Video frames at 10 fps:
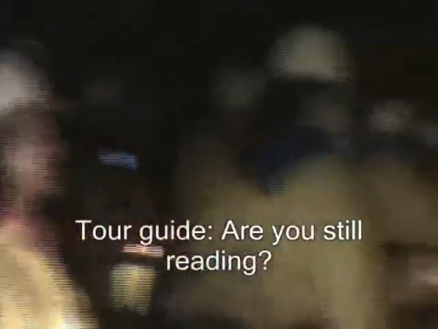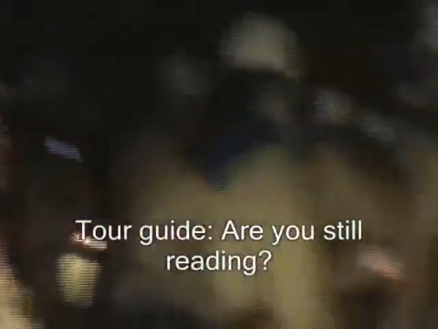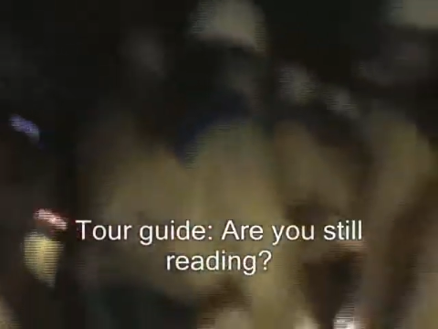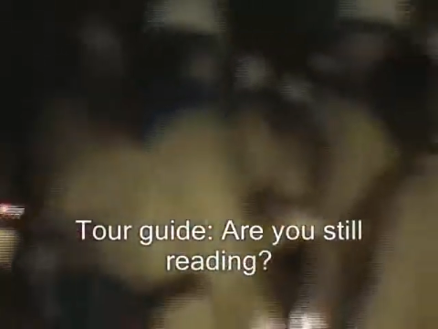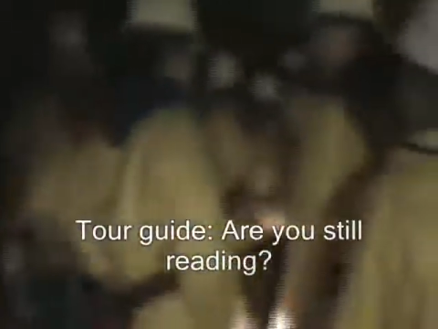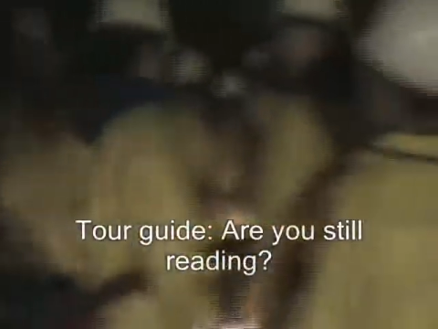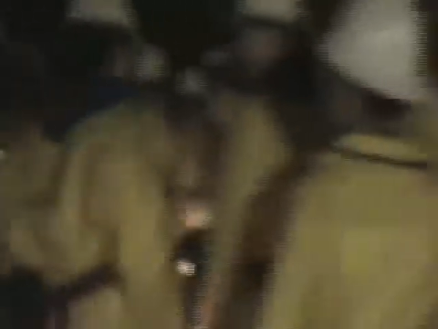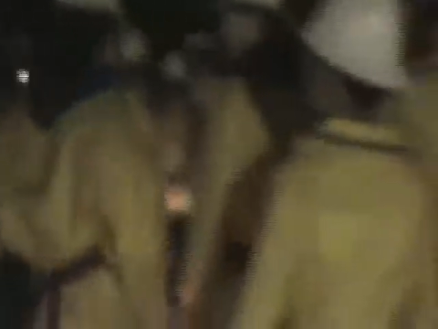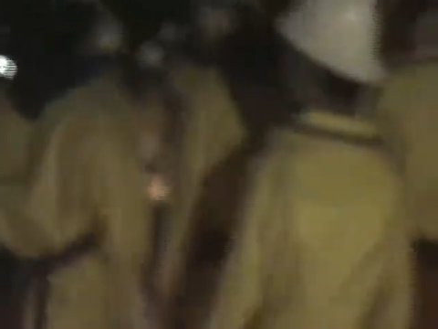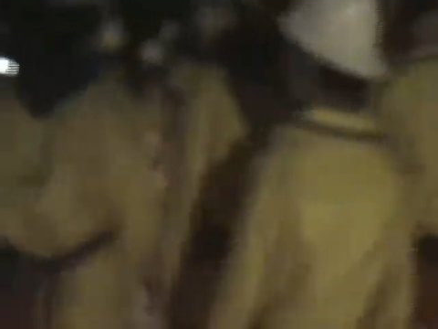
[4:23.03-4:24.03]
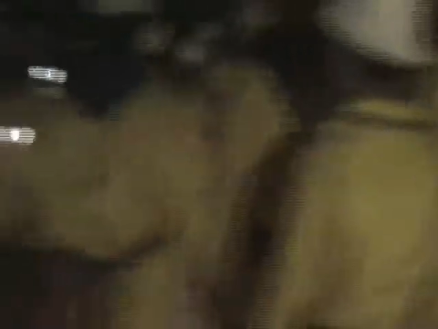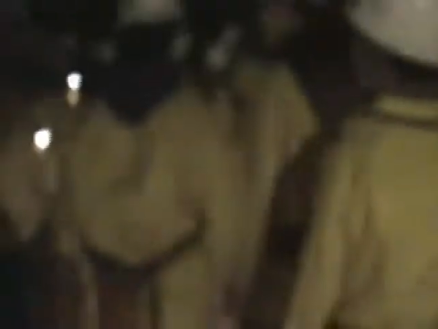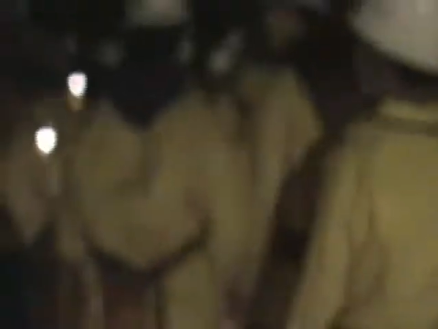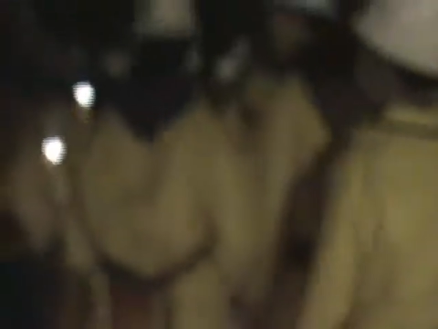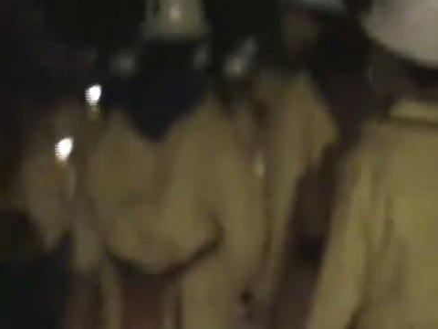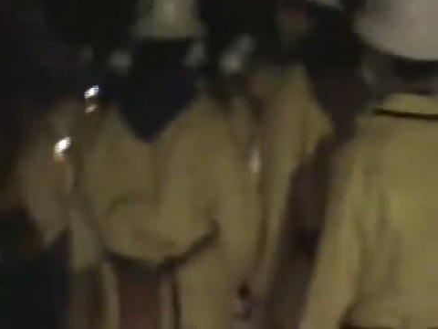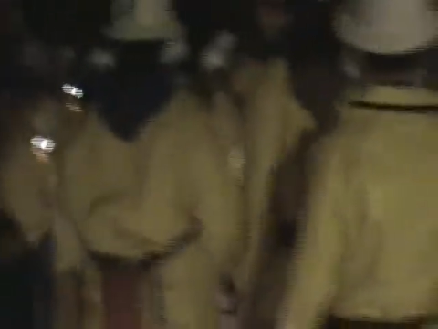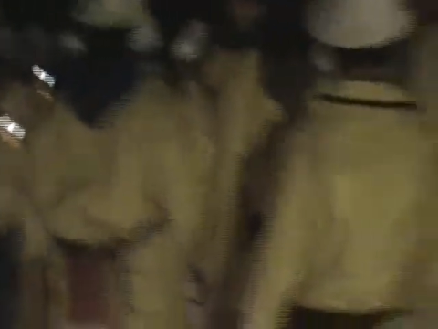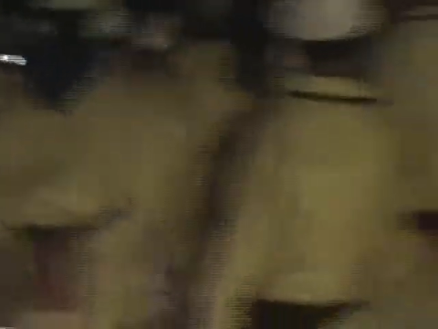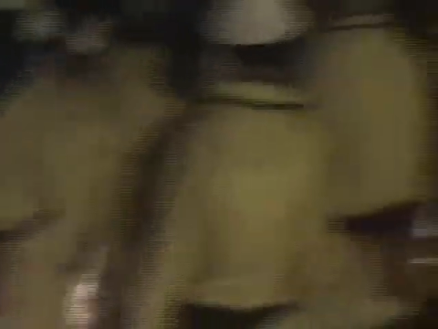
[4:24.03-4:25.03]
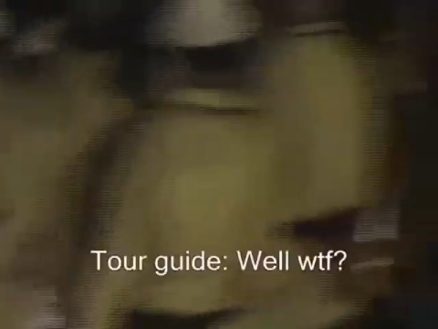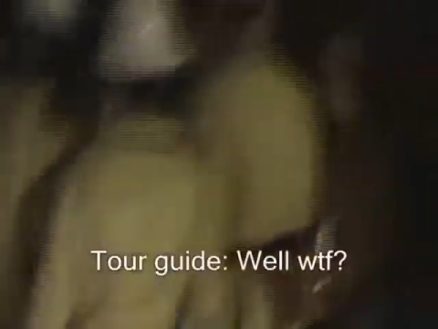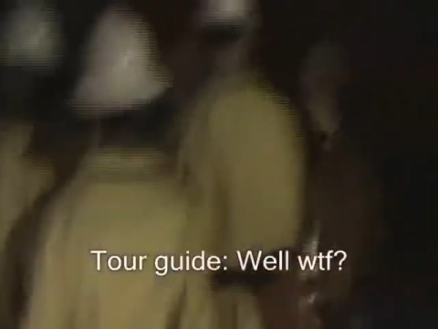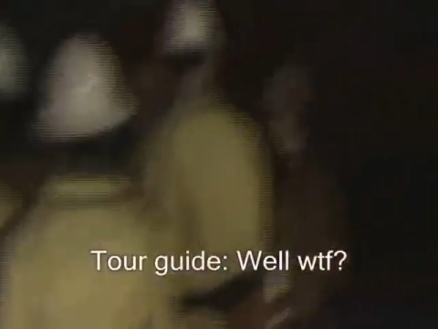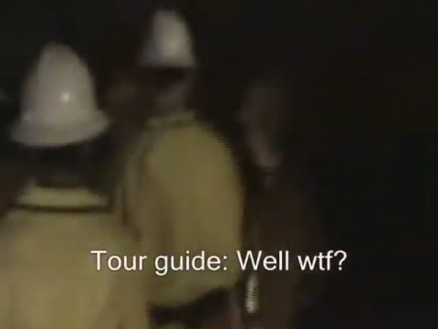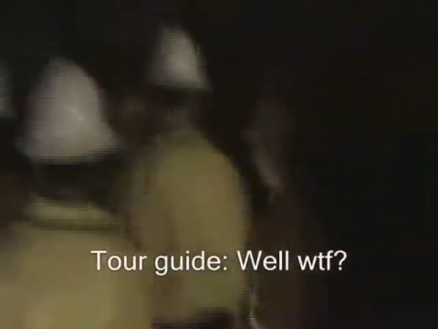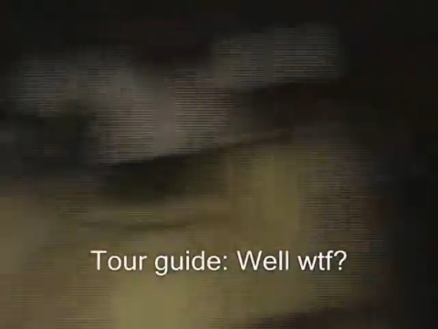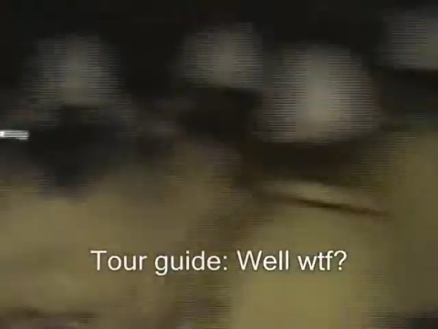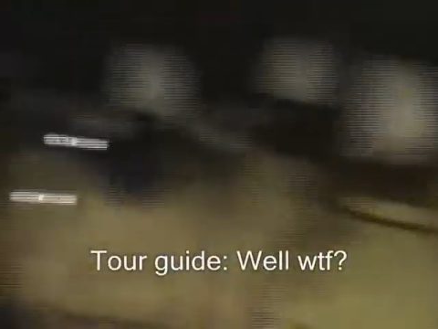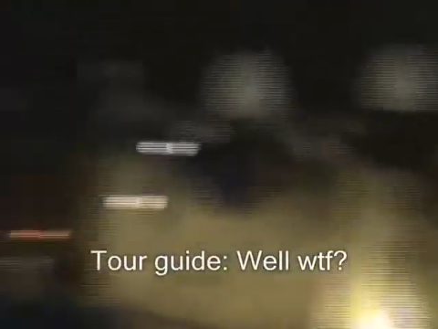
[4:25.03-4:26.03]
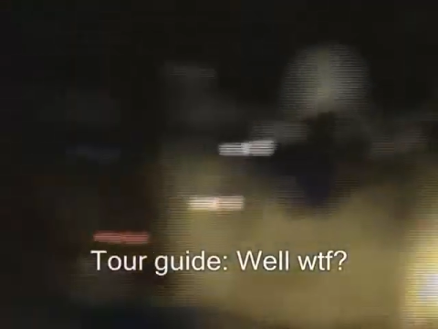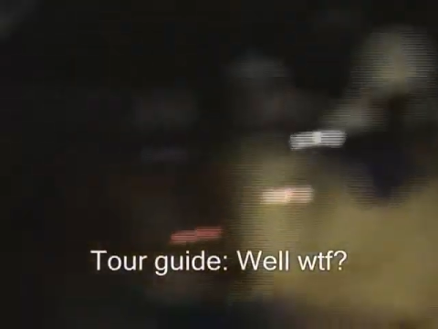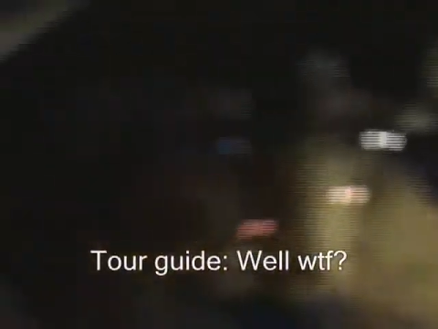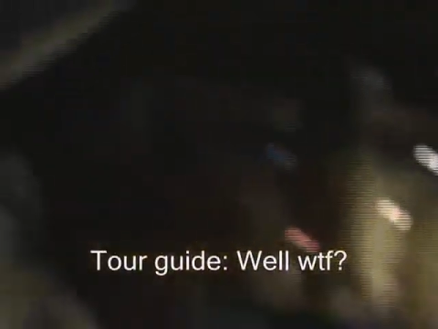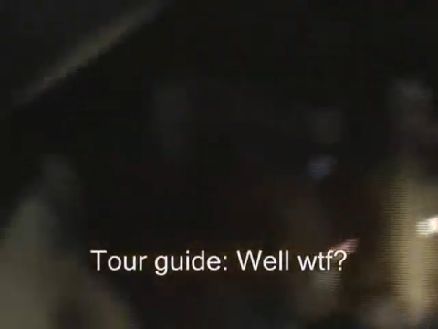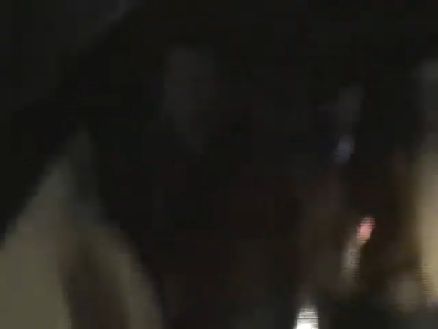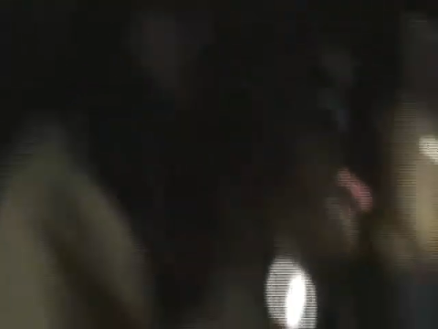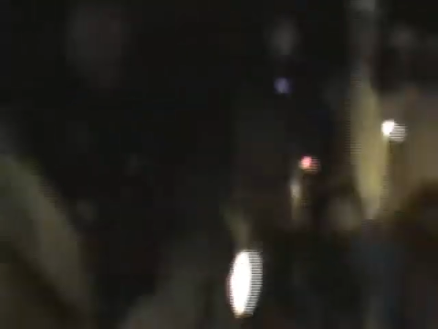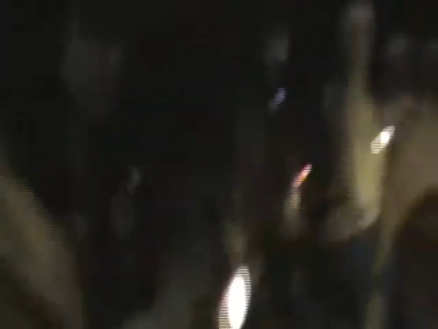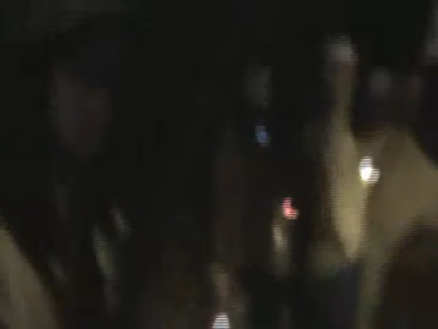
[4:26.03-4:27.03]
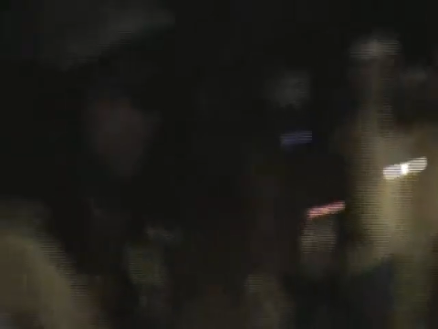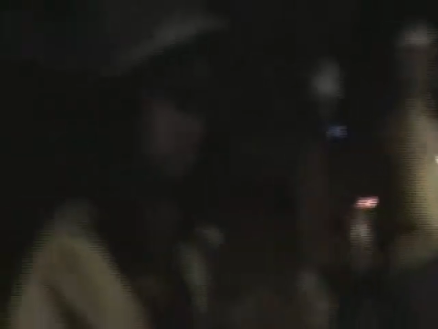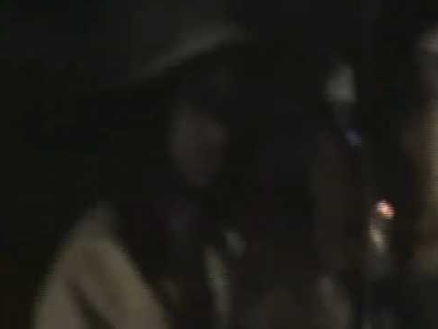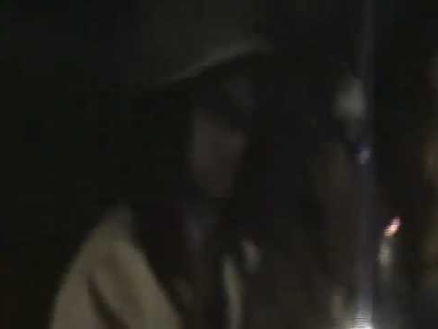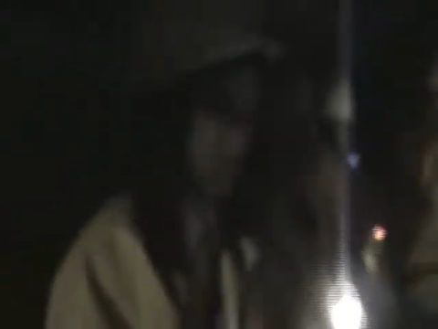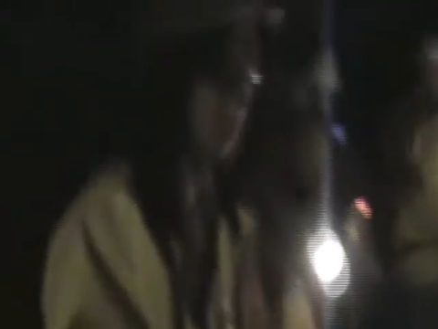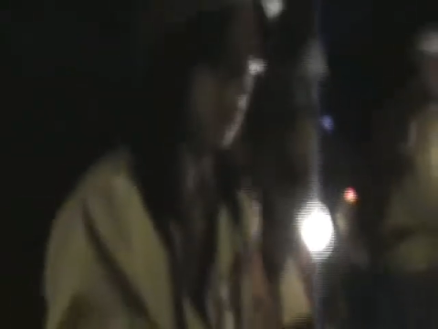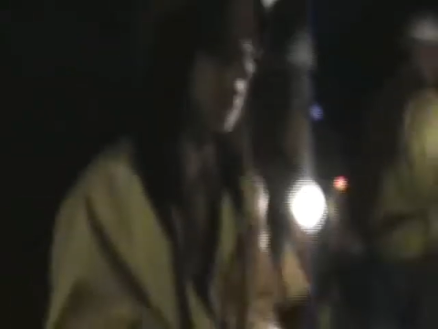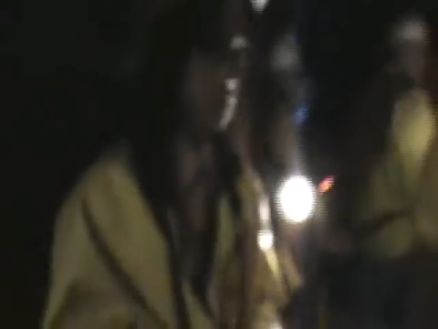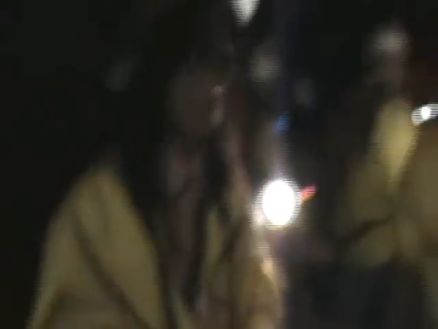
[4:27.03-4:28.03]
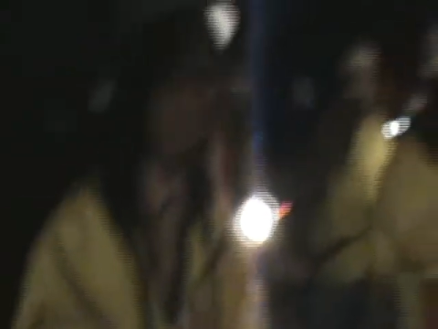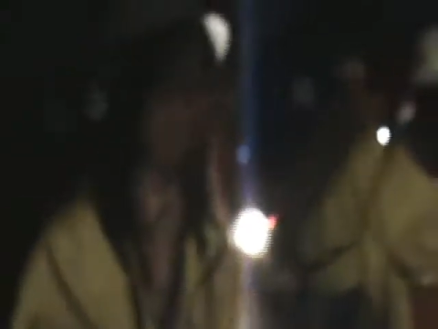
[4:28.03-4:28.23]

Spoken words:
[unreadable: no face in view]